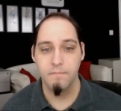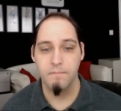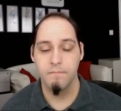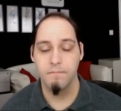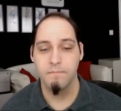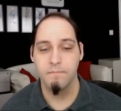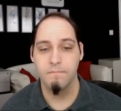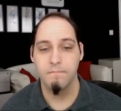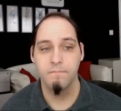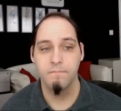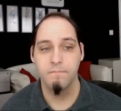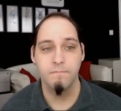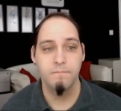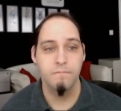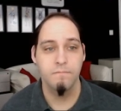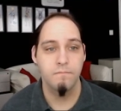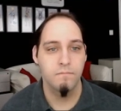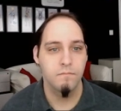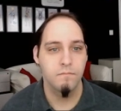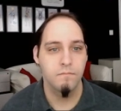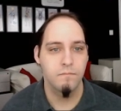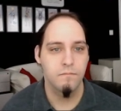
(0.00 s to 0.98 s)

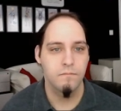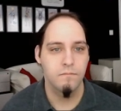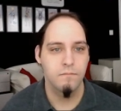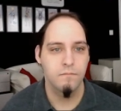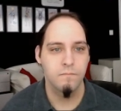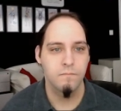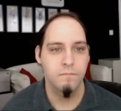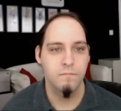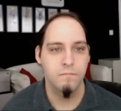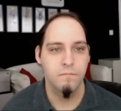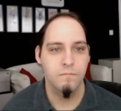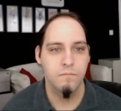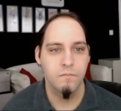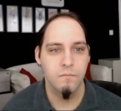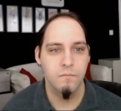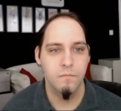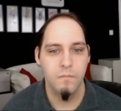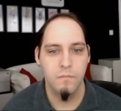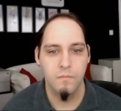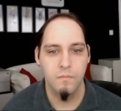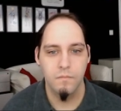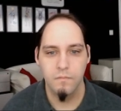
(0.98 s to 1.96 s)

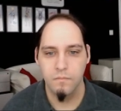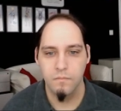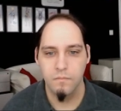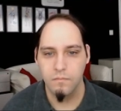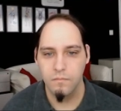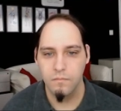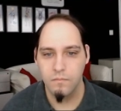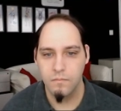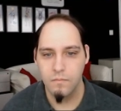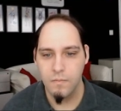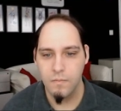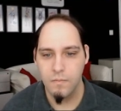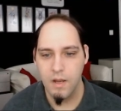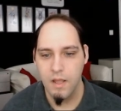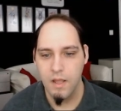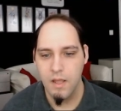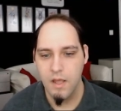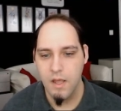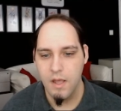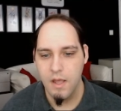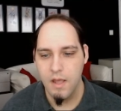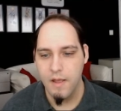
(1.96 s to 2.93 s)

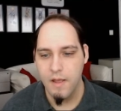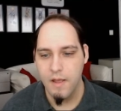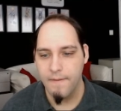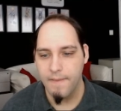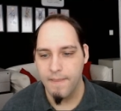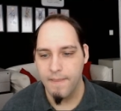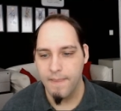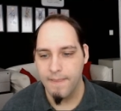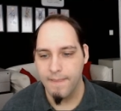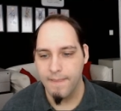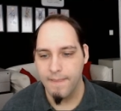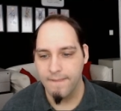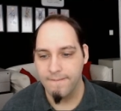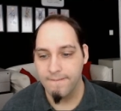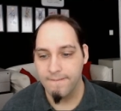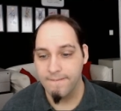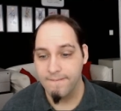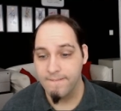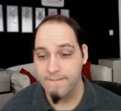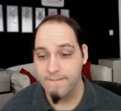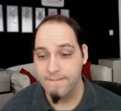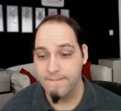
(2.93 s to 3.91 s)

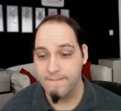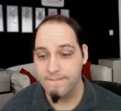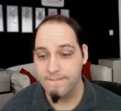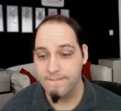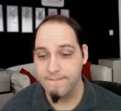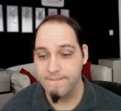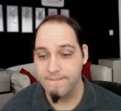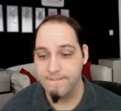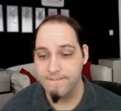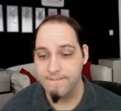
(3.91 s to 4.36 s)
No one is speaking in this clip.